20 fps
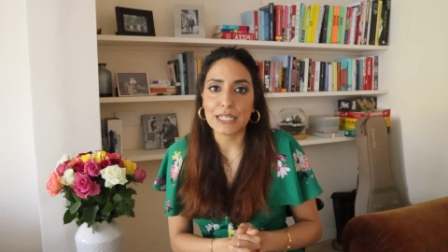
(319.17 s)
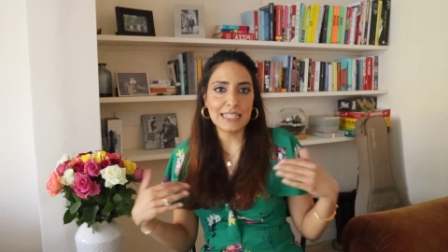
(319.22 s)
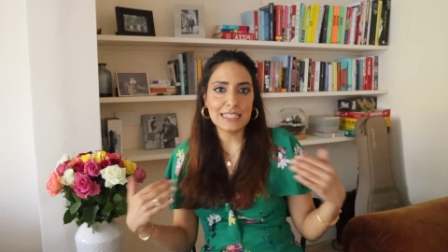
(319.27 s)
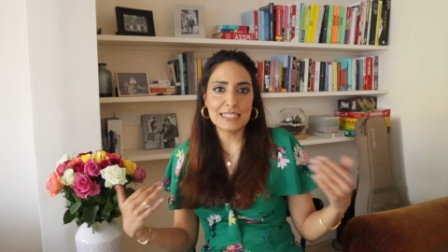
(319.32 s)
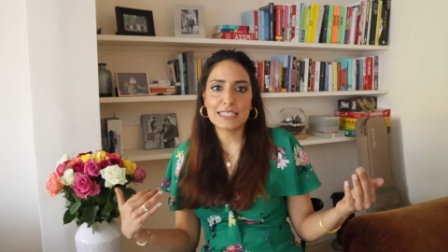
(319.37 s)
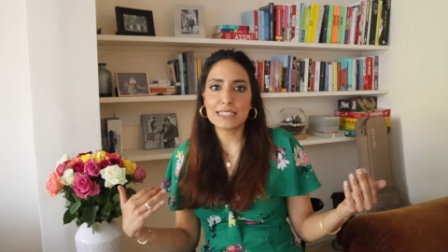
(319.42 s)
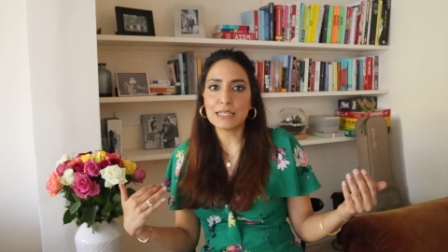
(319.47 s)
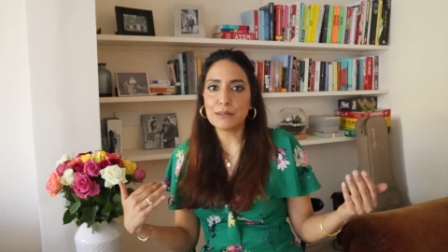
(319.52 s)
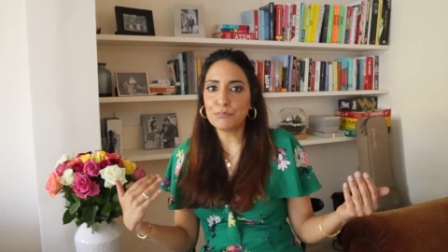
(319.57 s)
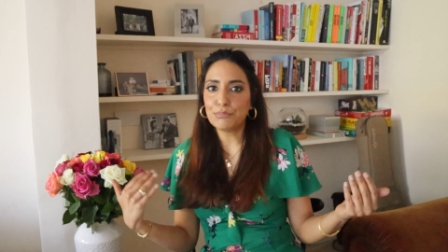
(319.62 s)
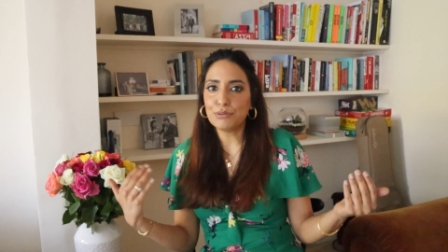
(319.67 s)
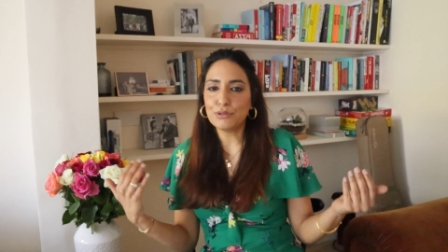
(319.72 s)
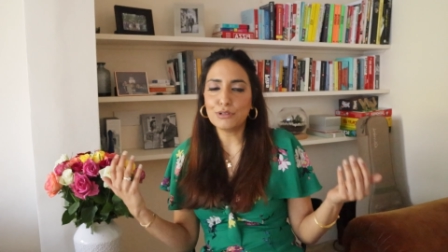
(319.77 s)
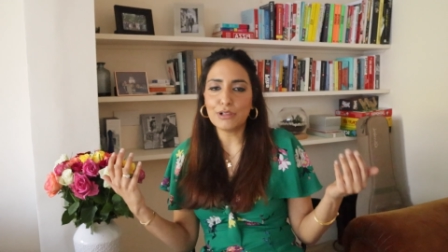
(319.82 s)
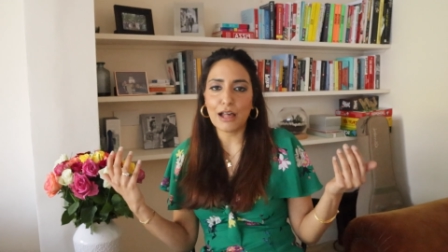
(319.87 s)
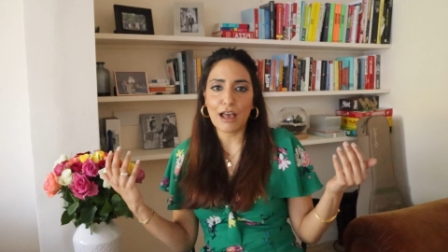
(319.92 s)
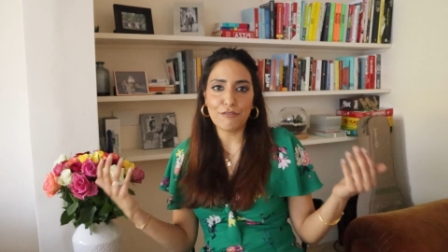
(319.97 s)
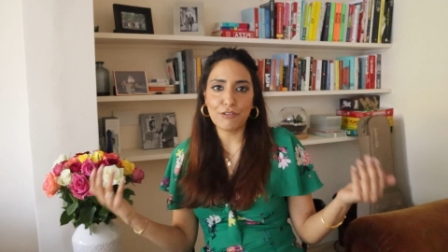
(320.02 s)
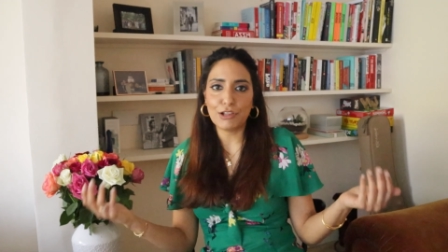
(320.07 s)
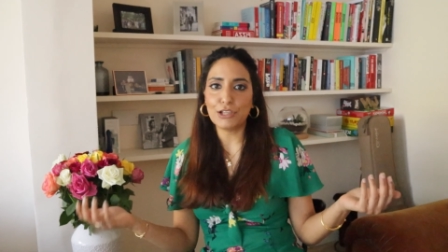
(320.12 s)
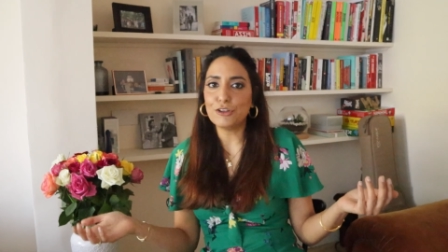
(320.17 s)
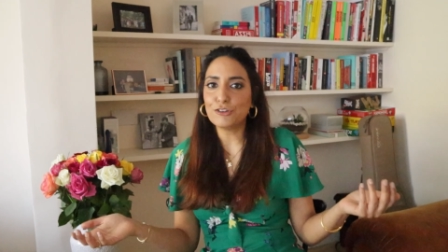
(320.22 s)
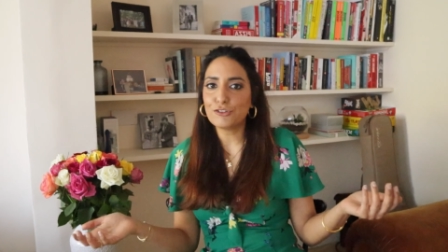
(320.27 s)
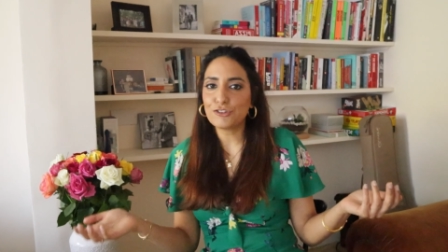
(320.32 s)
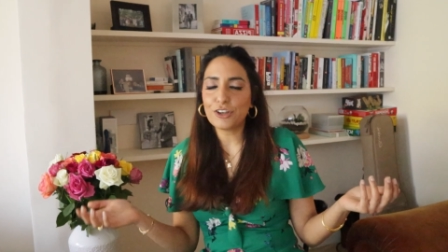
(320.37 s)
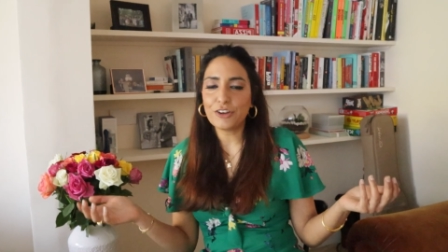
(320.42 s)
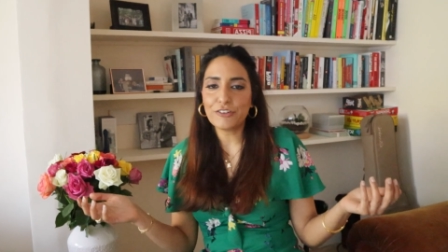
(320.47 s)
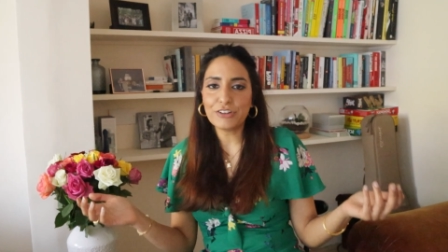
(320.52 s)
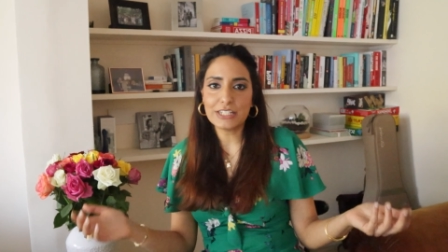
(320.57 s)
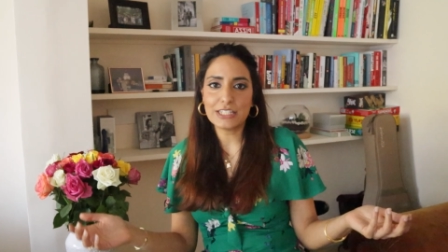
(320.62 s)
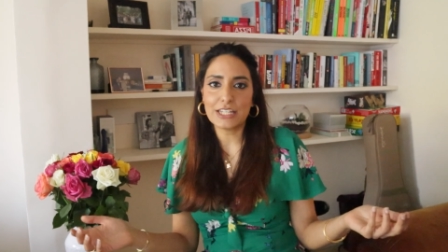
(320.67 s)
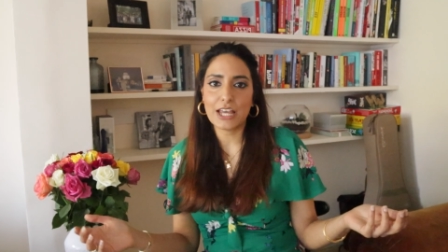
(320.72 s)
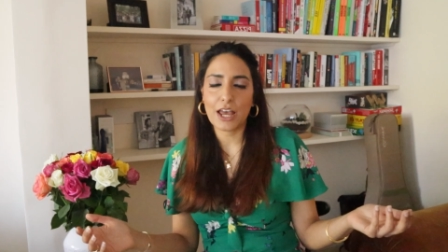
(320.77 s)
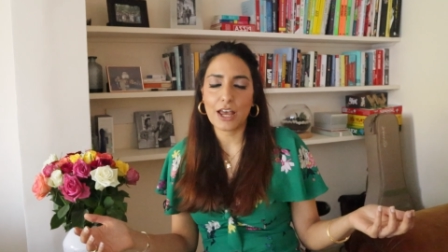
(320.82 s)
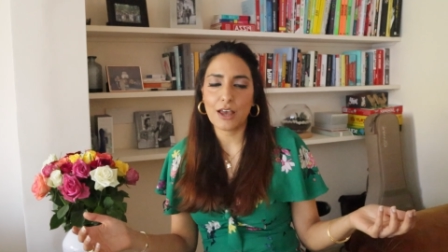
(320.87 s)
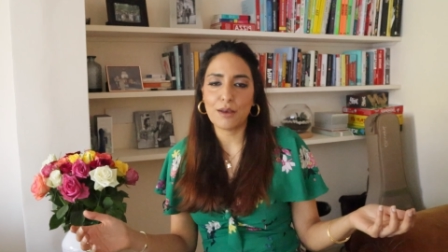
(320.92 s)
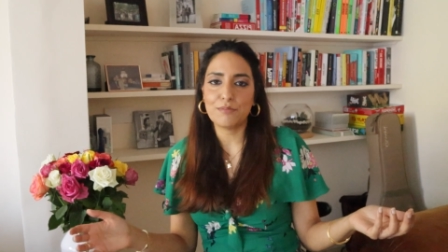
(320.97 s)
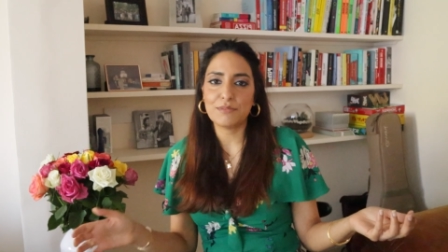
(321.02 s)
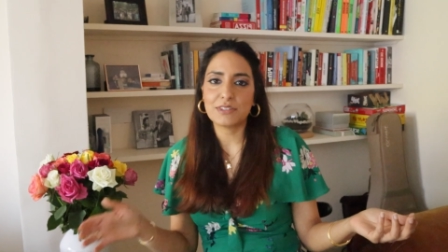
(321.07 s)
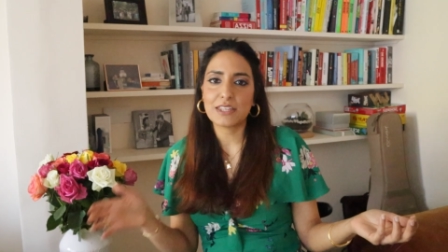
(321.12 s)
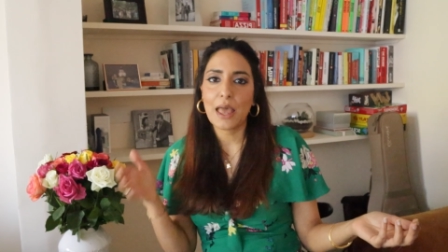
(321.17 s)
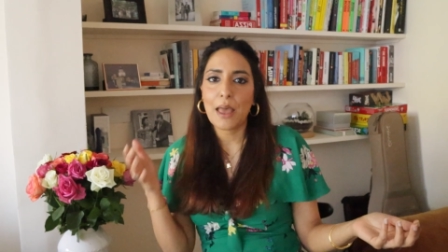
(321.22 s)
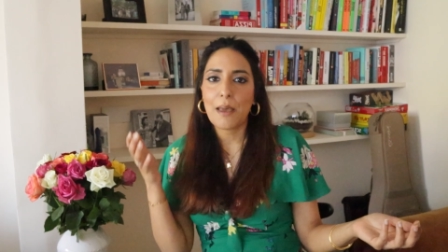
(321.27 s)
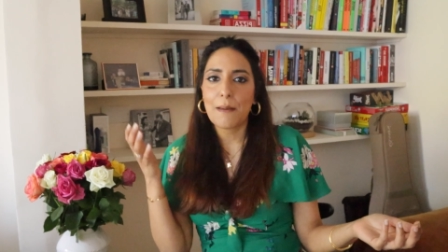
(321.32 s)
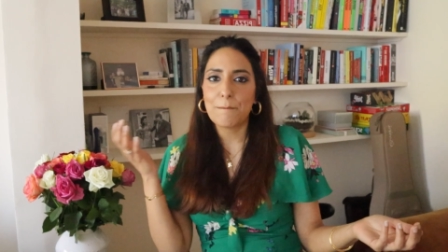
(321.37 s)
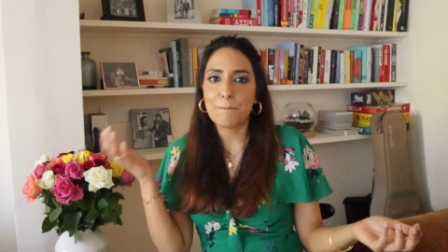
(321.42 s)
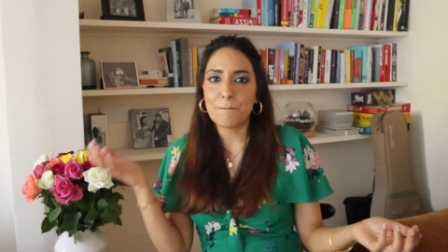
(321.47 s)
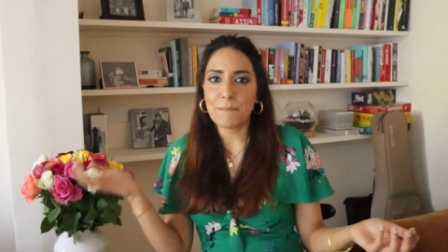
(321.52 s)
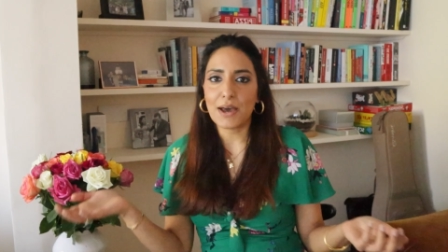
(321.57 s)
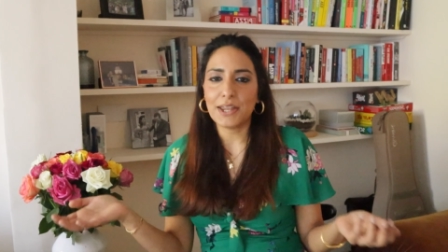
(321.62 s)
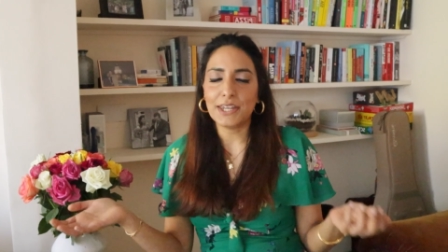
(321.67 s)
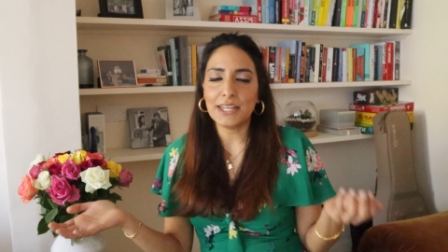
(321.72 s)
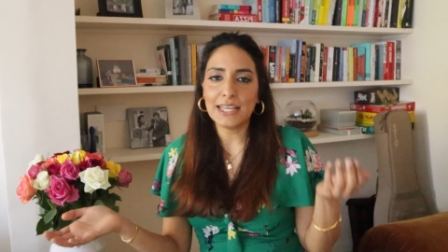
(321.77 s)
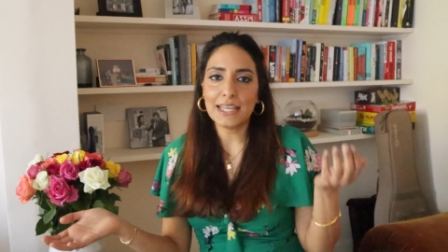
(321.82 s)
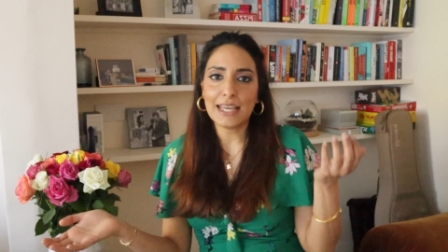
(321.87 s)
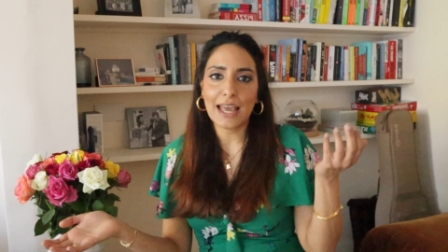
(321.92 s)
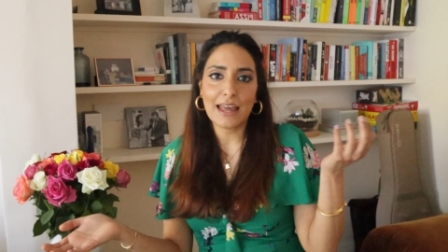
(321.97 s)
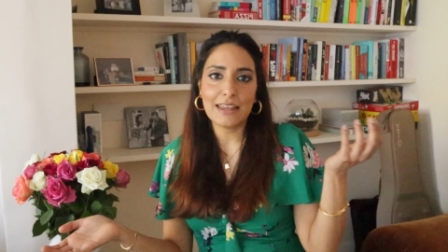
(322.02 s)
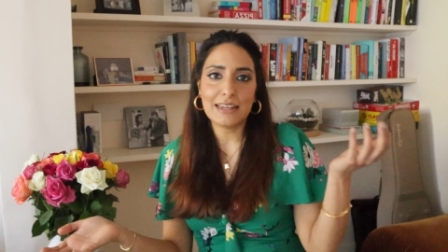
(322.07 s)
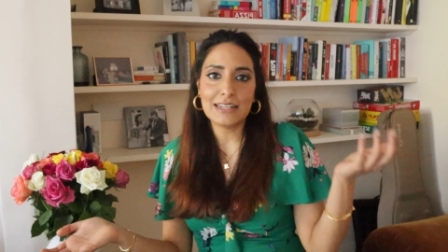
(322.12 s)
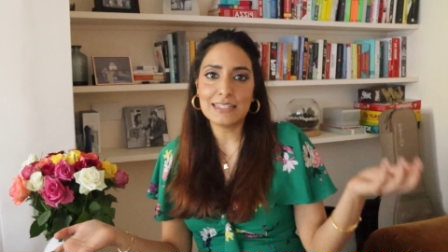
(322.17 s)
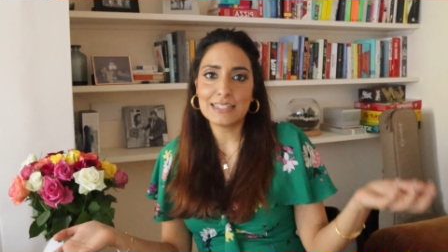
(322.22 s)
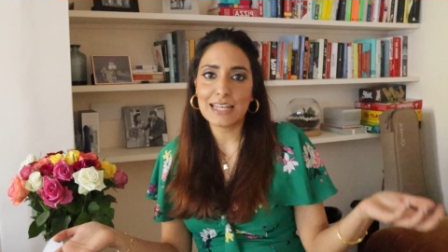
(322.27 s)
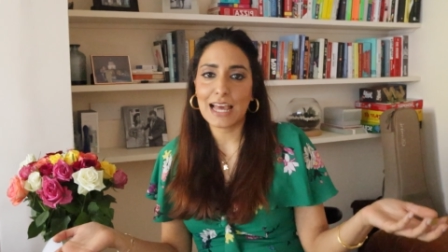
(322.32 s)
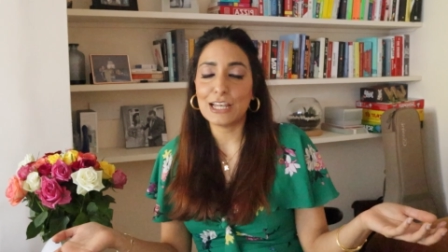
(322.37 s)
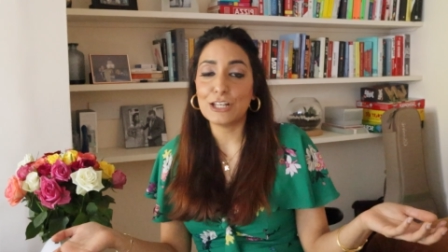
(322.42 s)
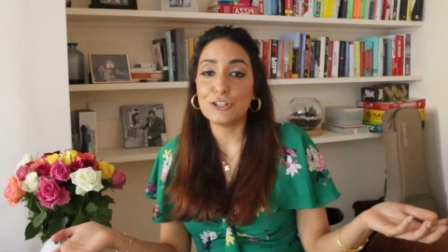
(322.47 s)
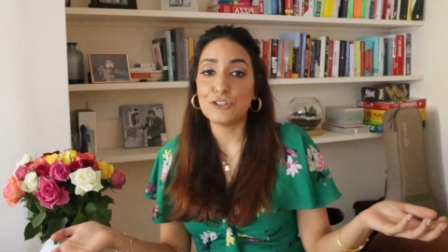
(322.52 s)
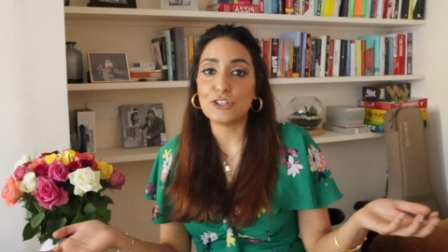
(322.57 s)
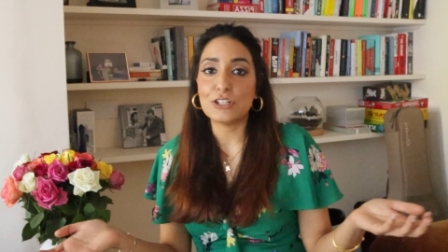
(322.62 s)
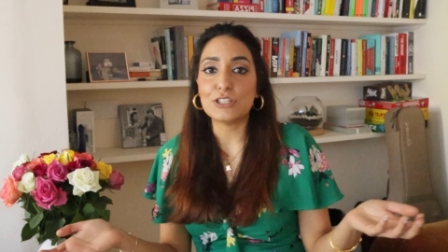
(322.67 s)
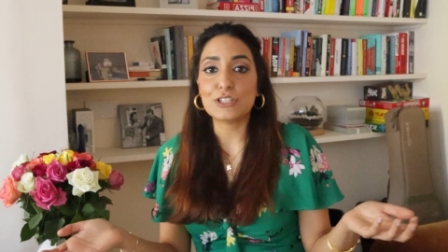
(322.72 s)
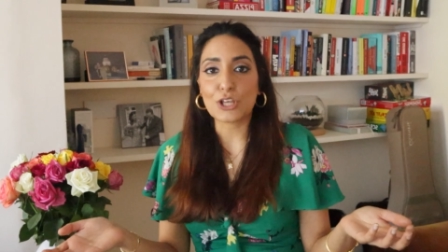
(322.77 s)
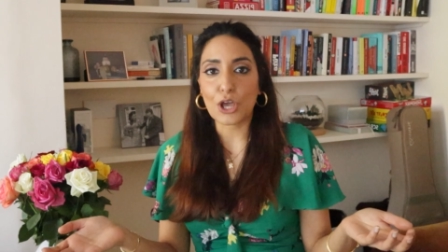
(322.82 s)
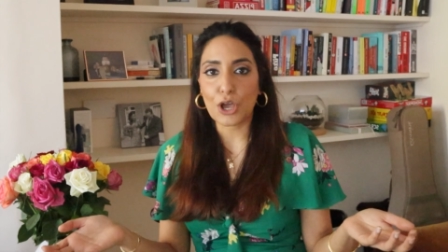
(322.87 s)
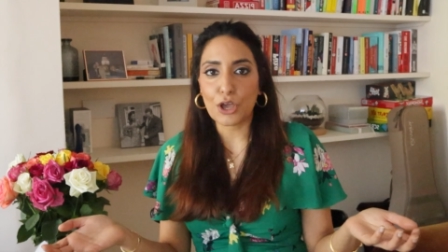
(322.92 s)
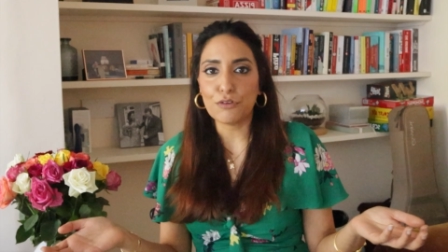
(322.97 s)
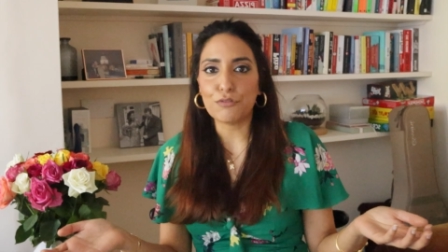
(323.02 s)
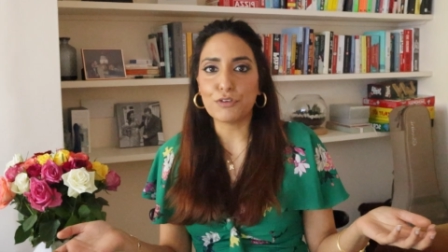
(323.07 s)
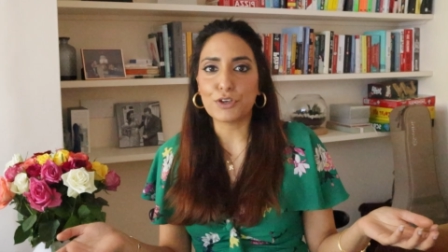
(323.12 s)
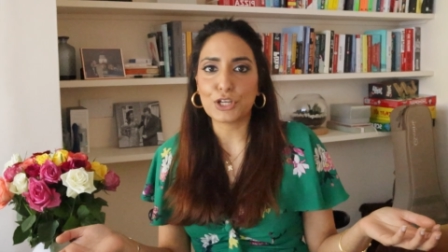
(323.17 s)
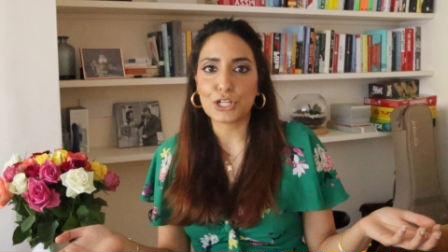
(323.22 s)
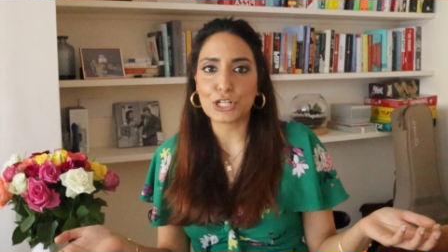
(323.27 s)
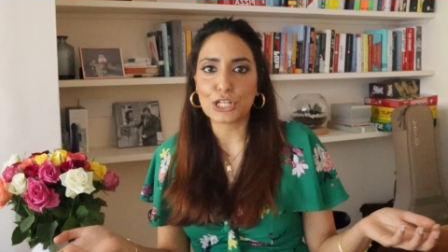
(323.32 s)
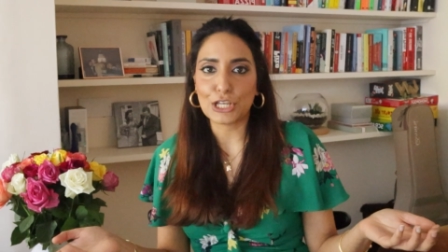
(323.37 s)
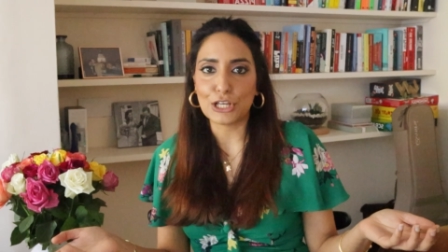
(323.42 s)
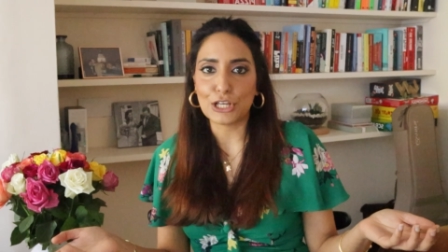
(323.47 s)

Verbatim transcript: In simple evolutionary terms, money and intelligence over good